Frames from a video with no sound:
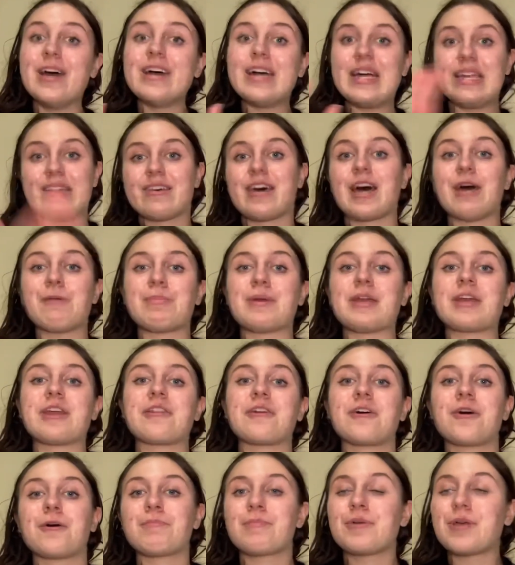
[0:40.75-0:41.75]
typing it
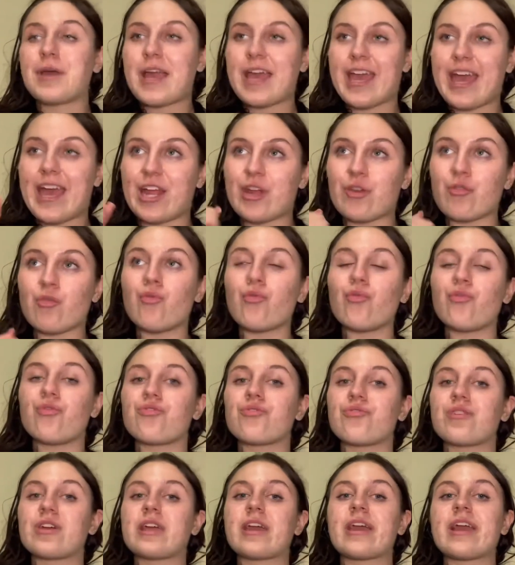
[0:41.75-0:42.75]
up and
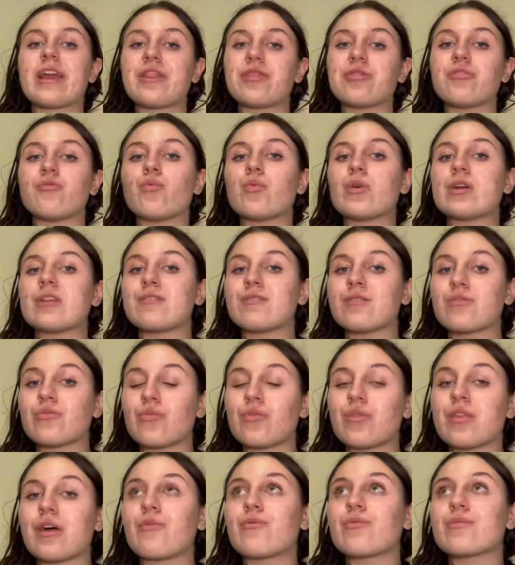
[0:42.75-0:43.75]
ordering in the one store
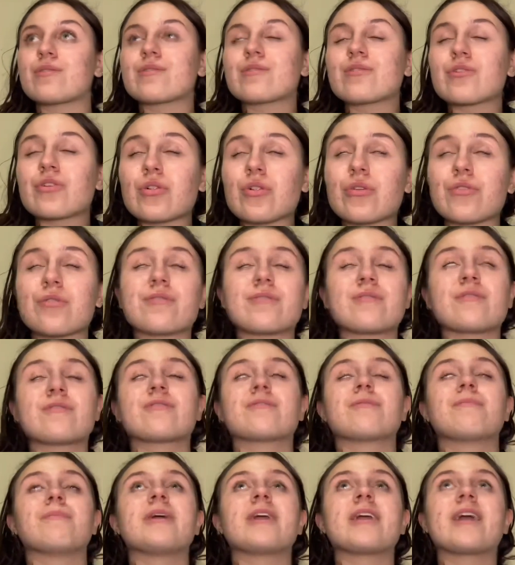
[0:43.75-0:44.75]
that was closest to me,